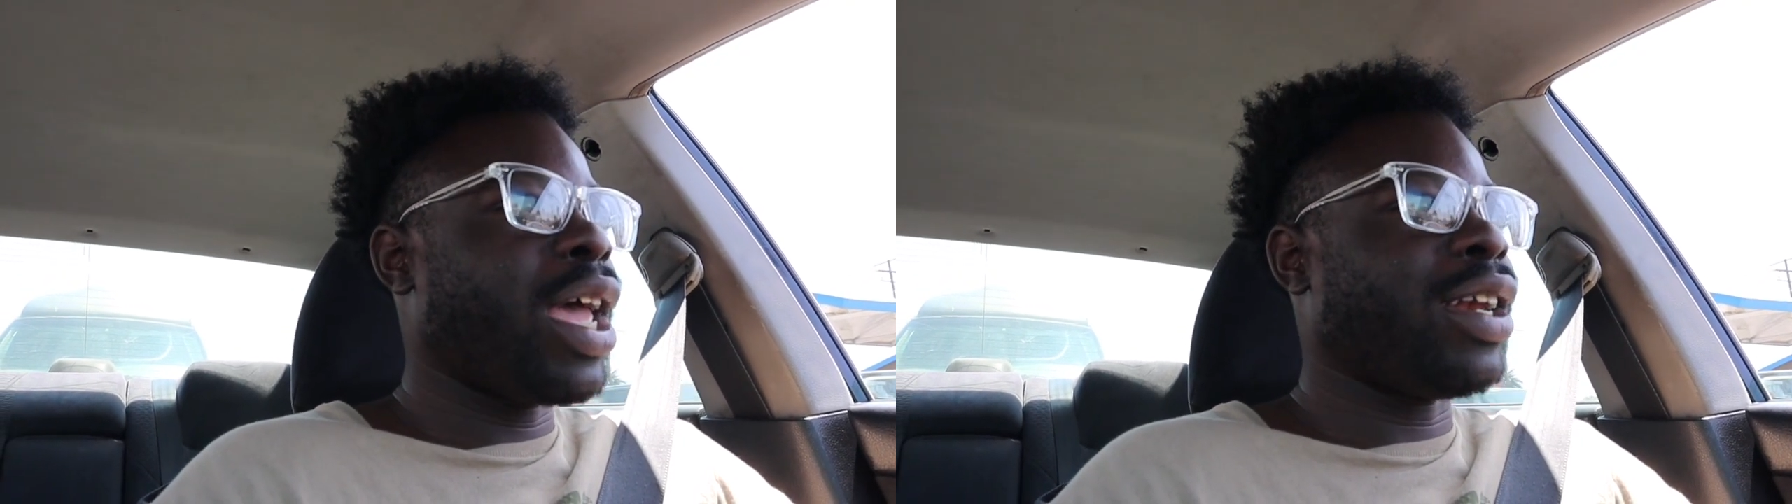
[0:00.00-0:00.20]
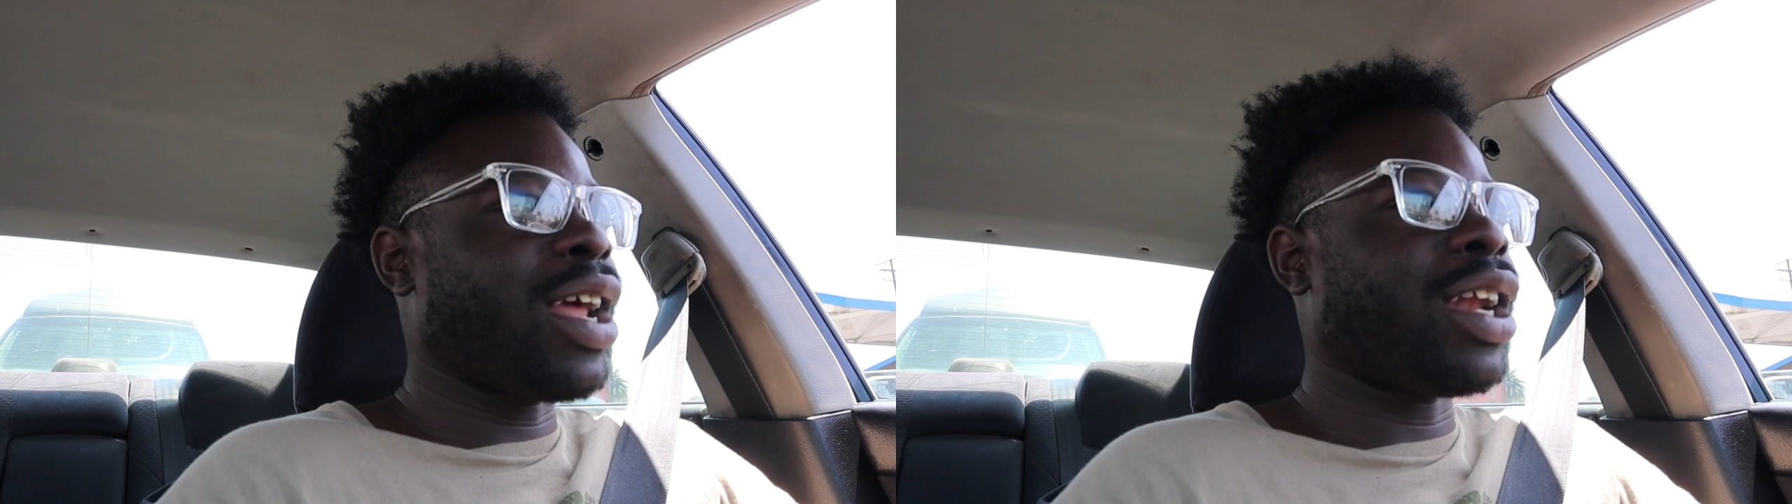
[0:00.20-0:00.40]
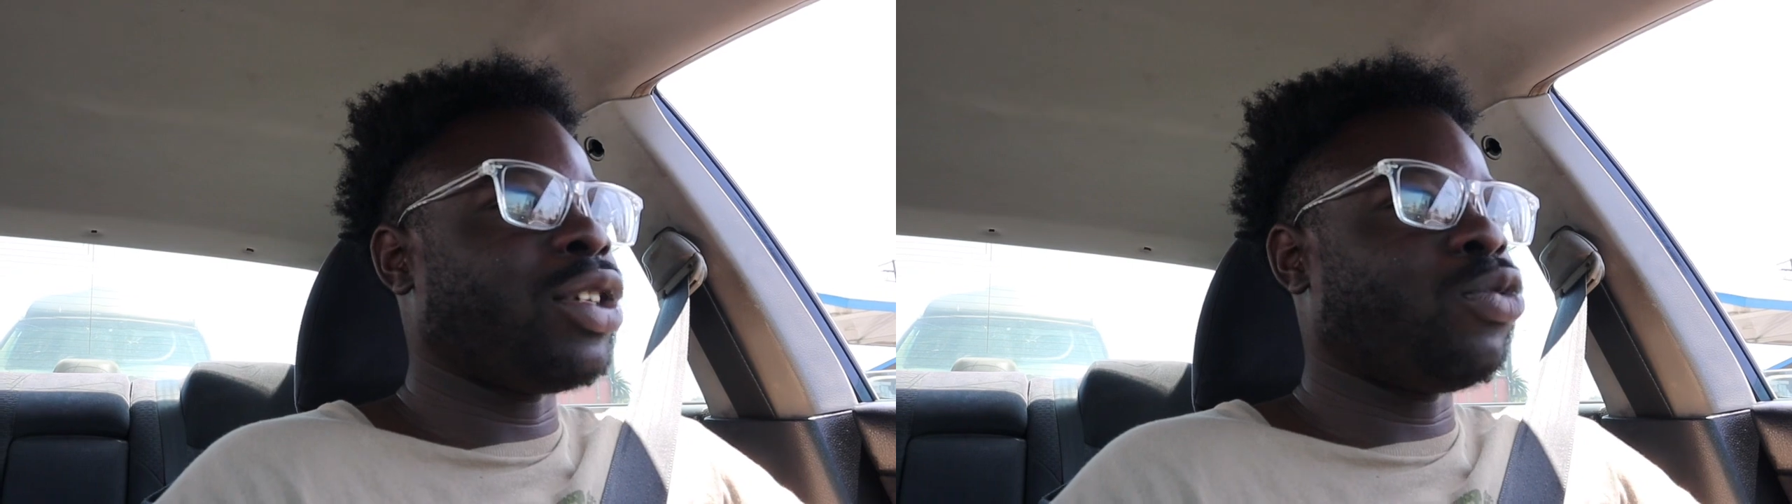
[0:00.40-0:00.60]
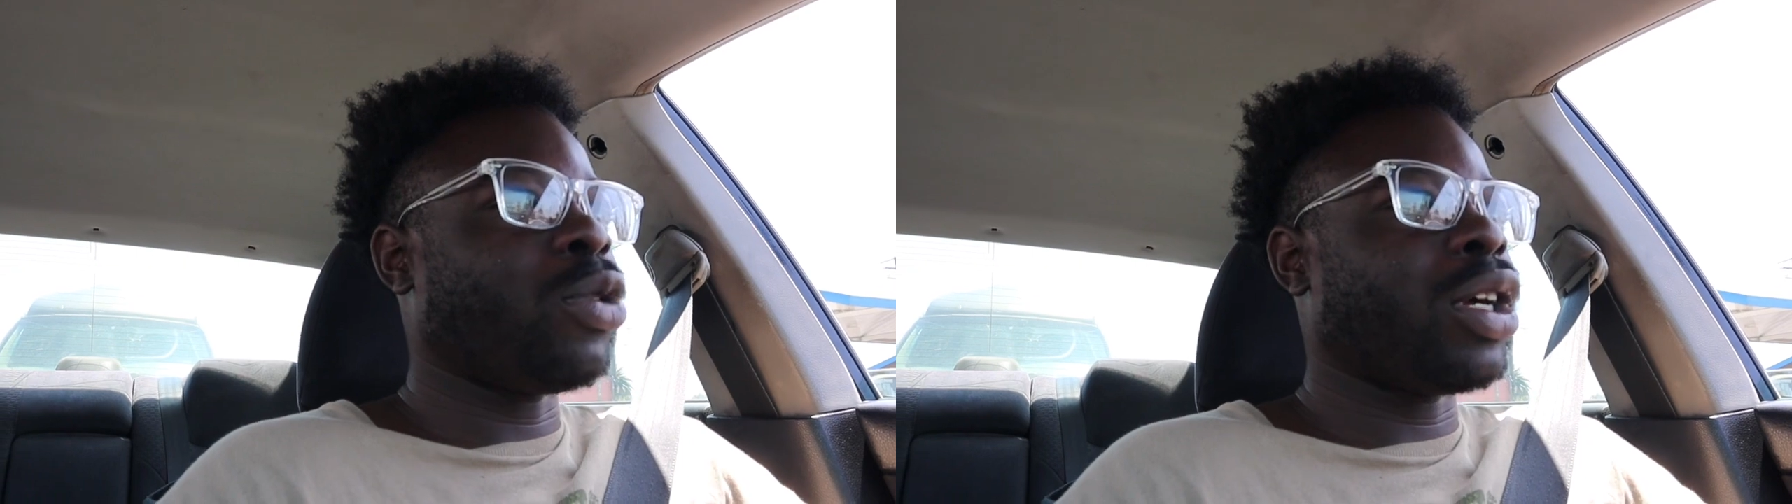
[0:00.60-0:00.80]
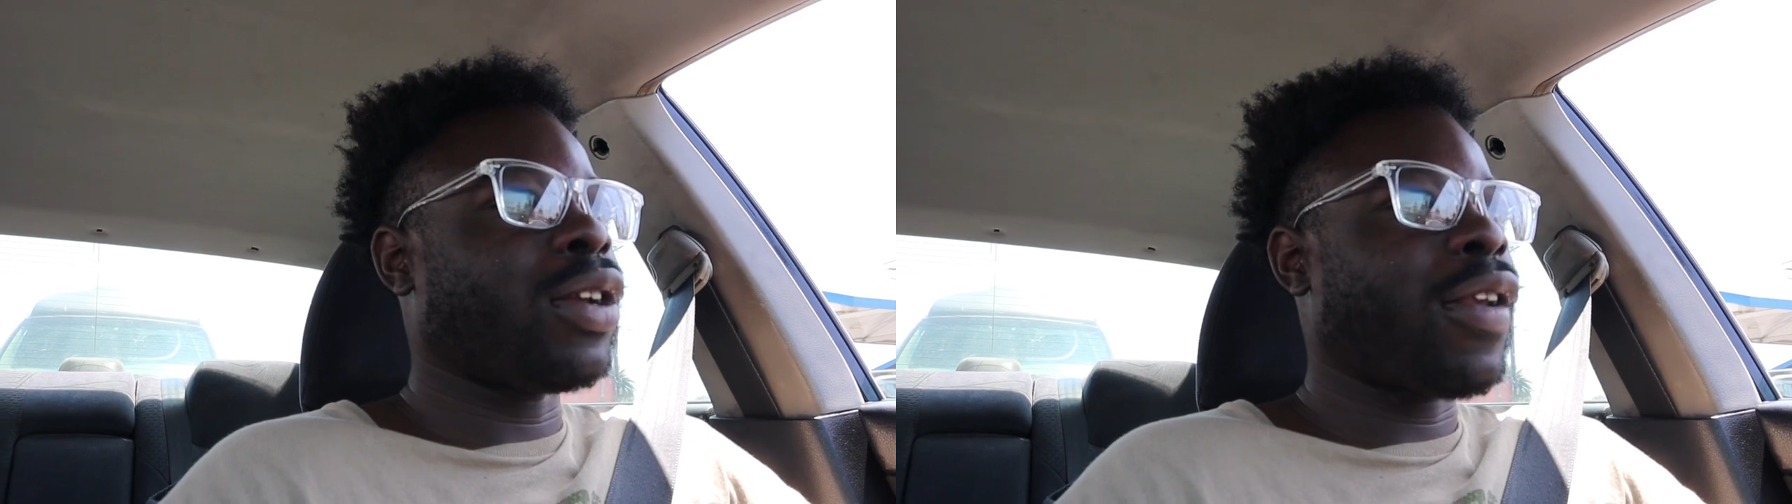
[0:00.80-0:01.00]
acknowledge
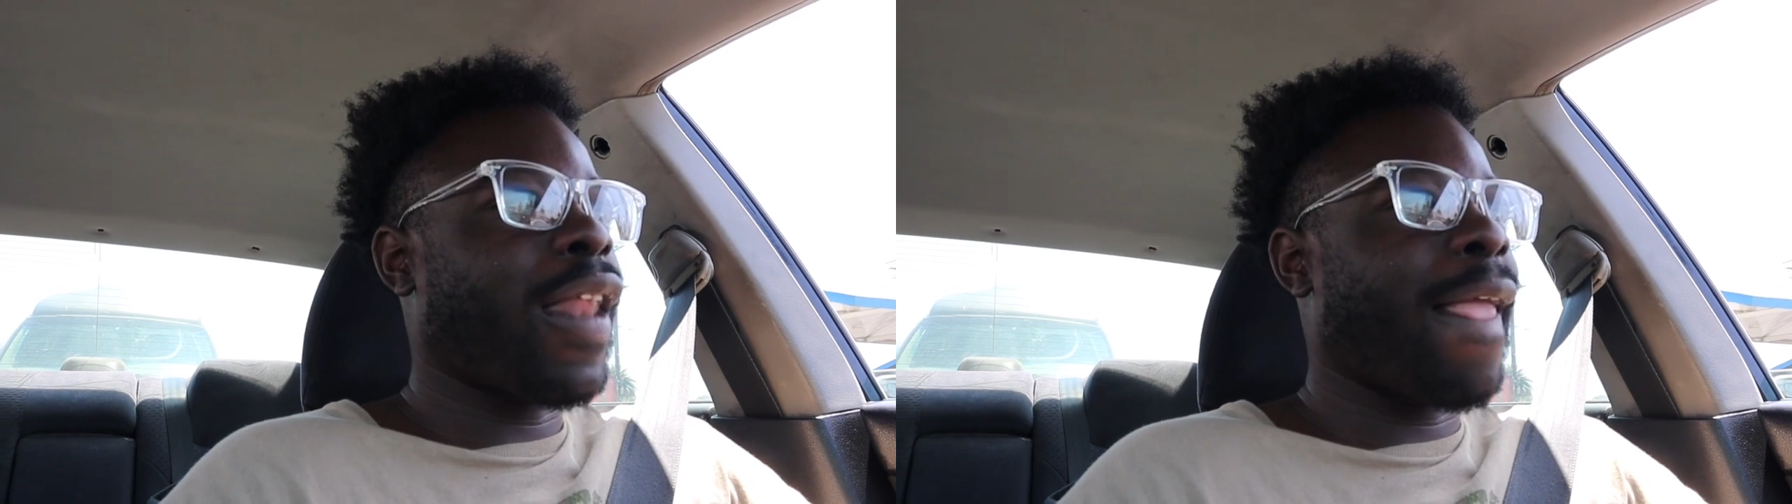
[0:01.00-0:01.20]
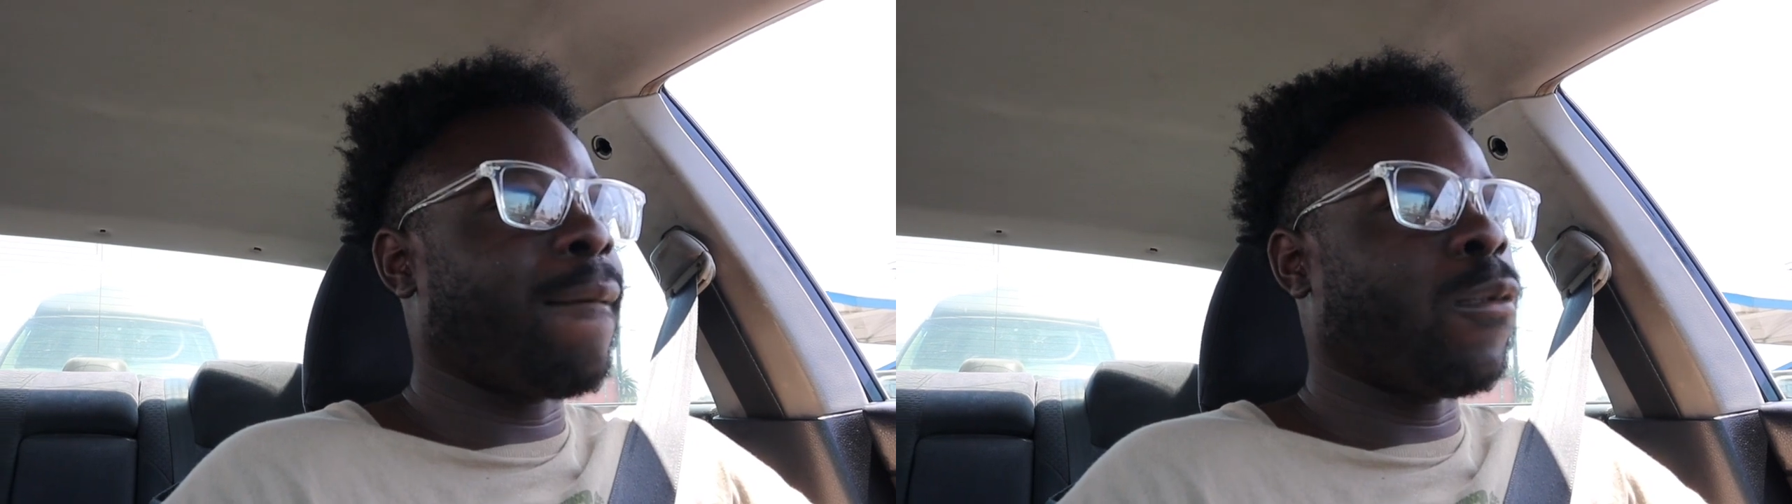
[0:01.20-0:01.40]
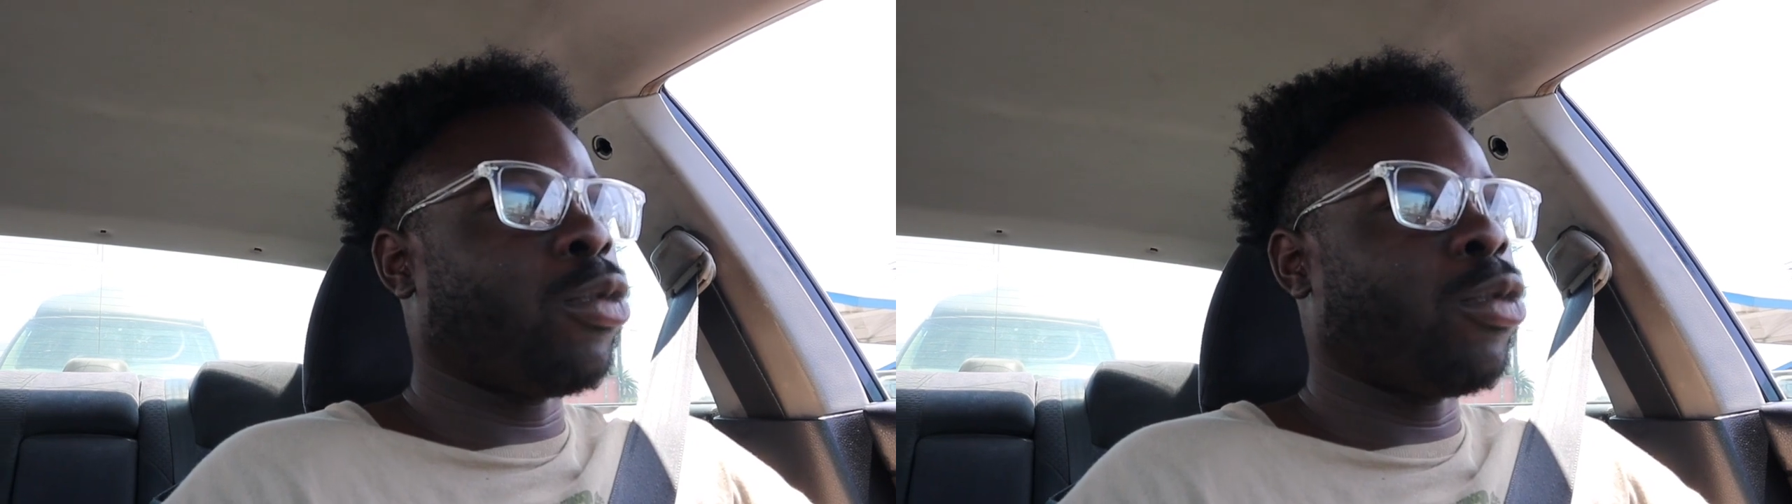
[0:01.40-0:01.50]
what, like,